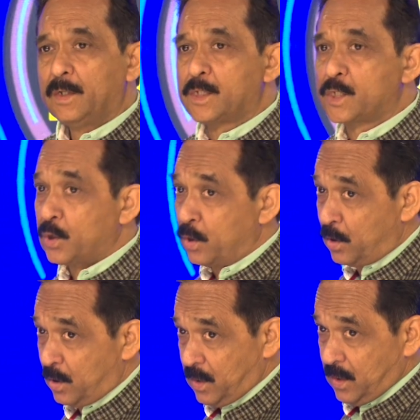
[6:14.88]

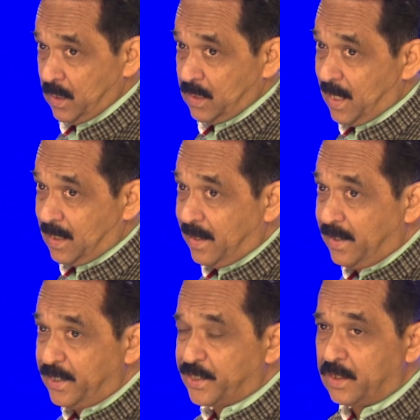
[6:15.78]
So the
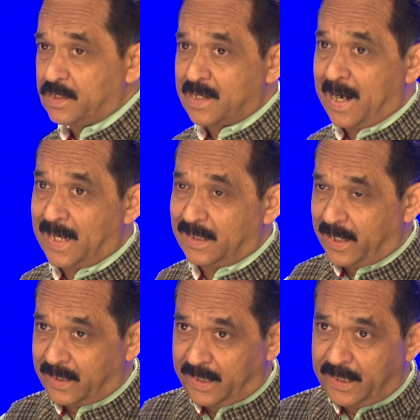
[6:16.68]
conditions are
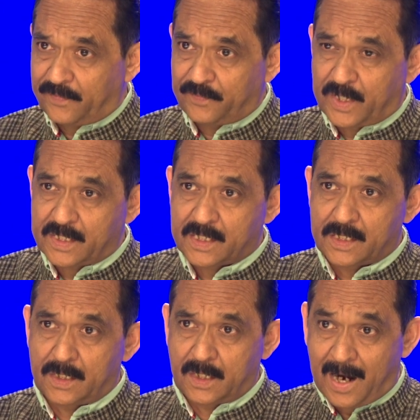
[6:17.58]
that if this
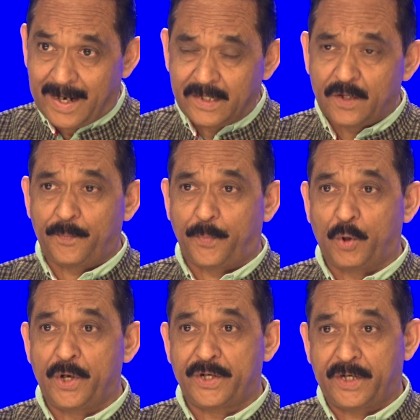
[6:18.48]
kind of
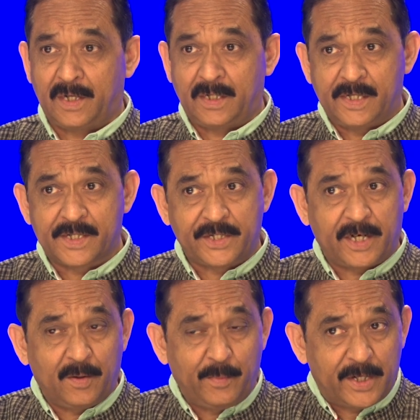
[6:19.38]
political
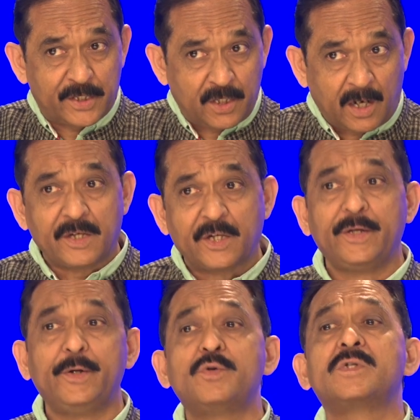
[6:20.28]
stalemate
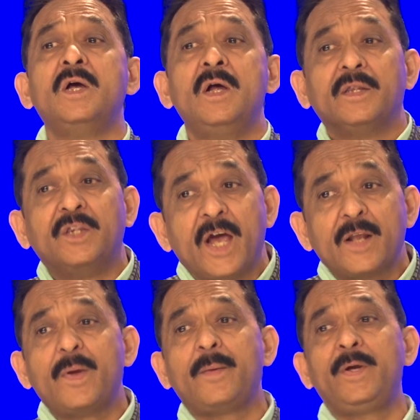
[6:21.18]
continues,
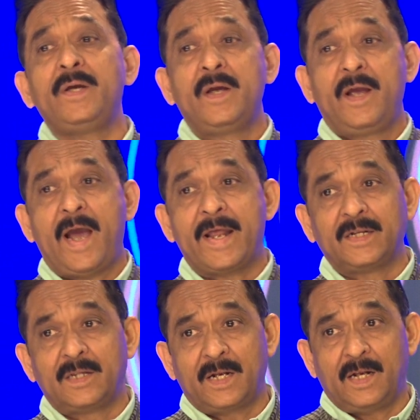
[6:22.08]
there may be
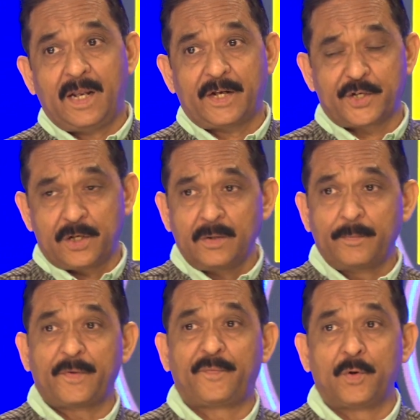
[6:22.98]
another election
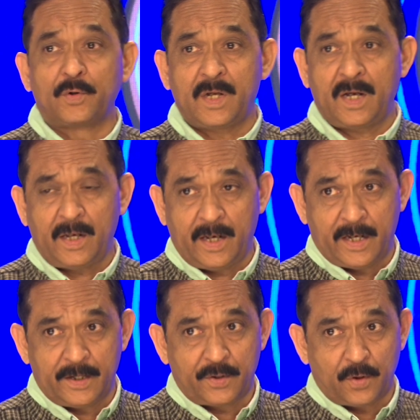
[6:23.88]
before the
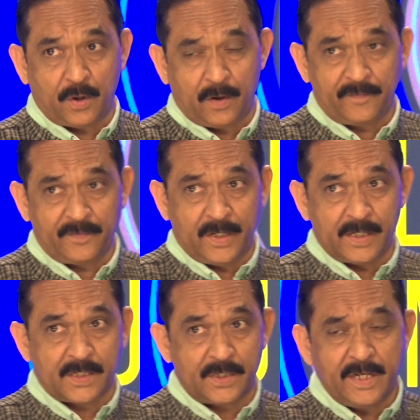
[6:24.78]
end of
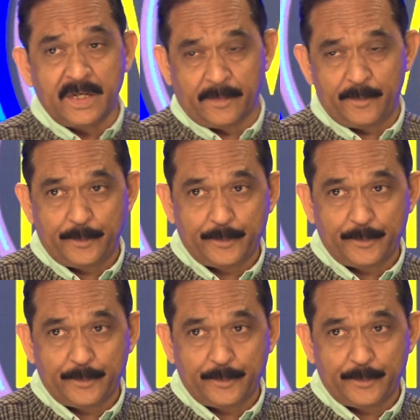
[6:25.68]
this year.